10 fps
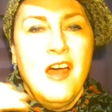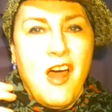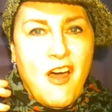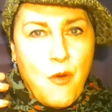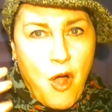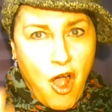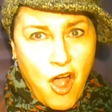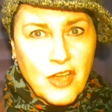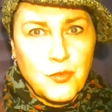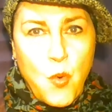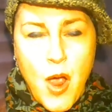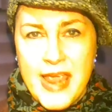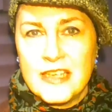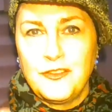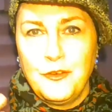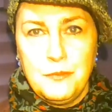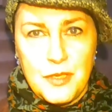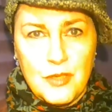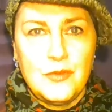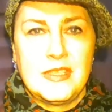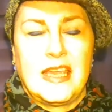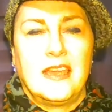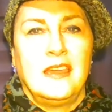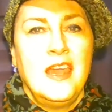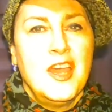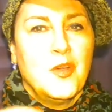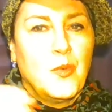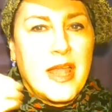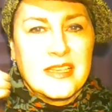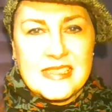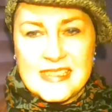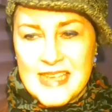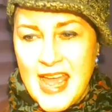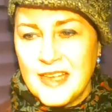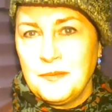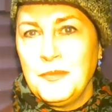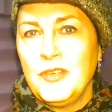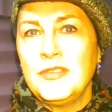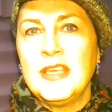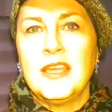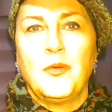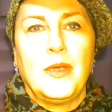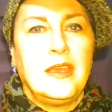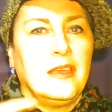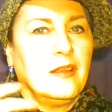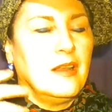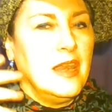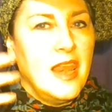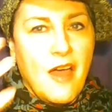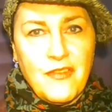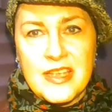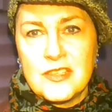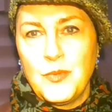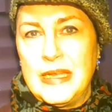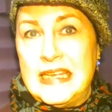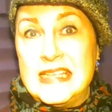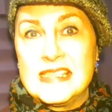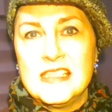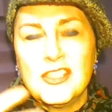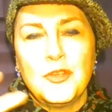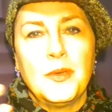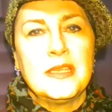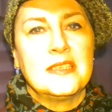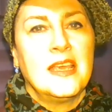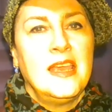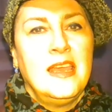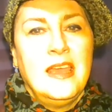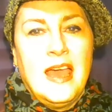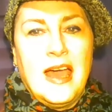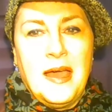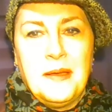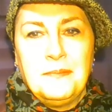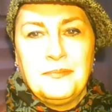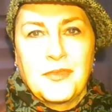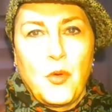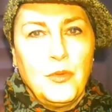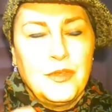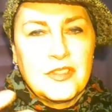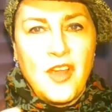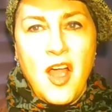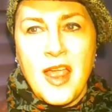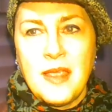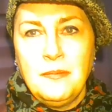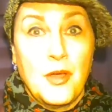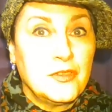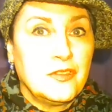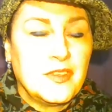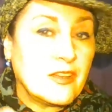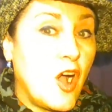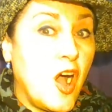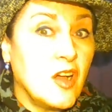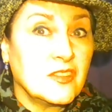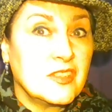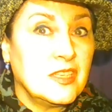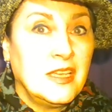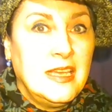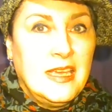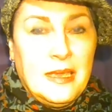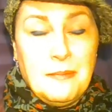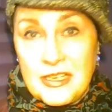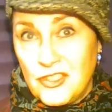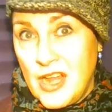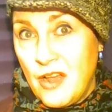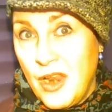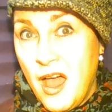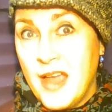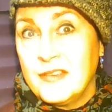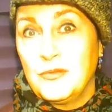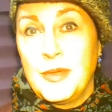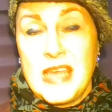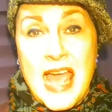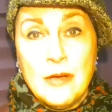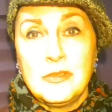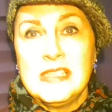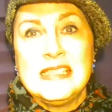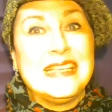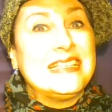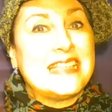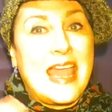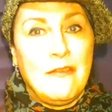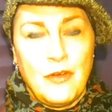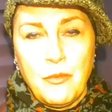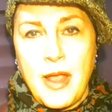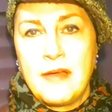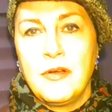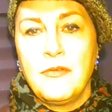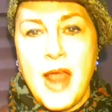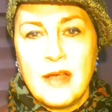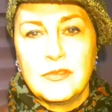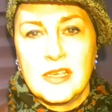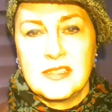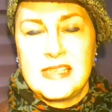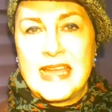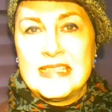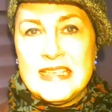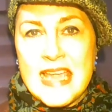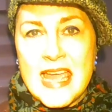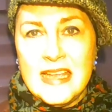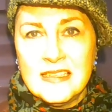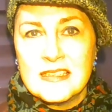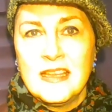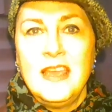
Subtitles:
are hardwired for music. We understand music, we love it, we listen to it all the time. Most of us can't imagine our lives without it. It's everywhere around us, and yet